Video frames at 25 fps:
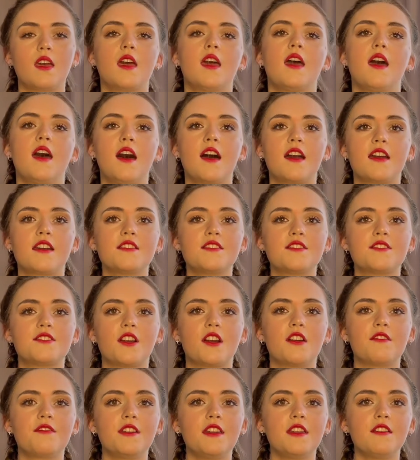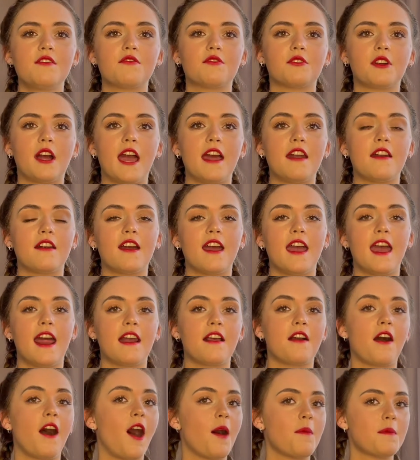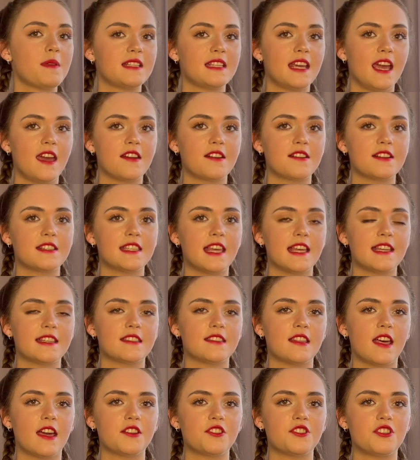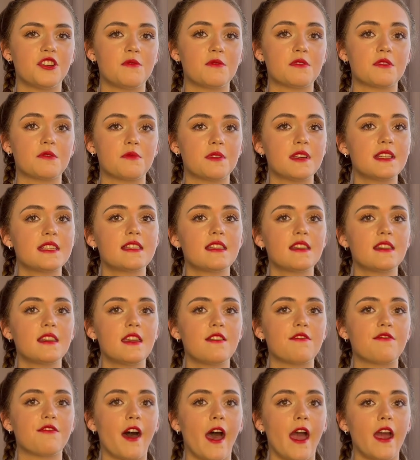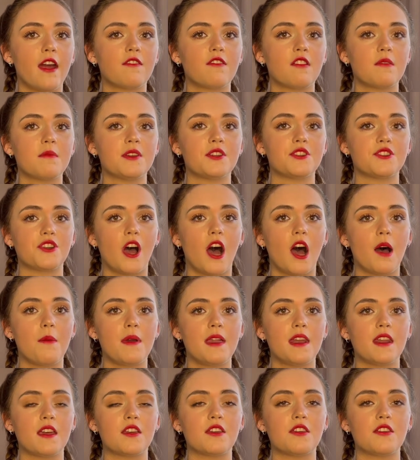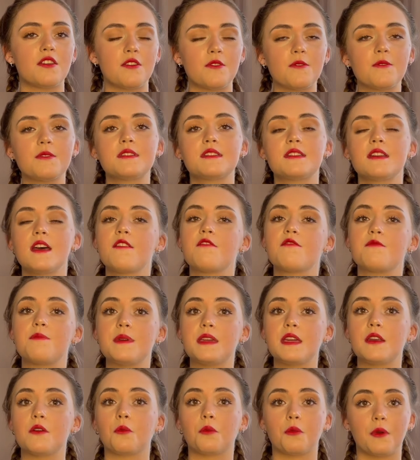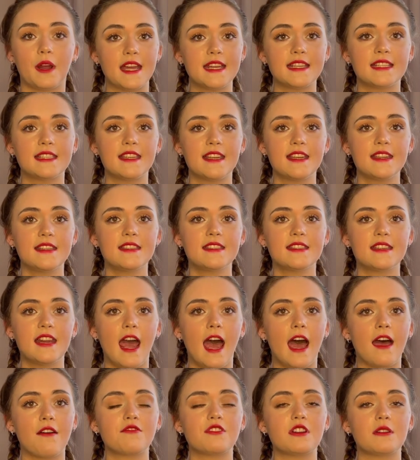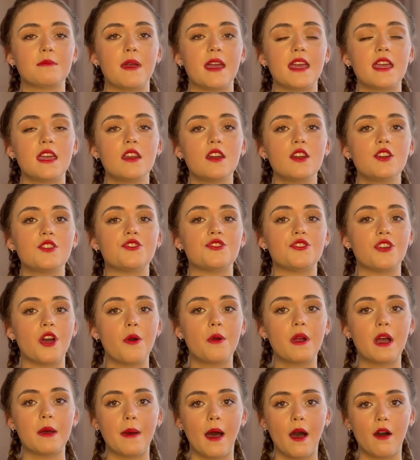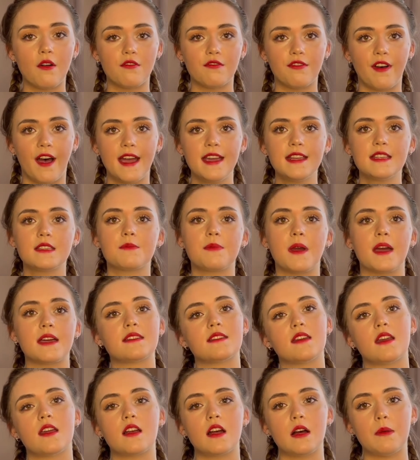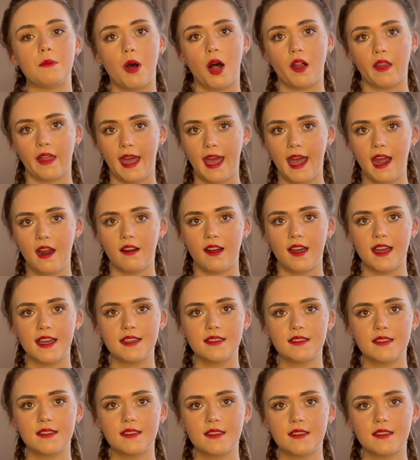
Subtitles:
A conservative writer and commentator says that she was recently fired from a job and accused of being racist after making a joke about Vice President Kamala Harris.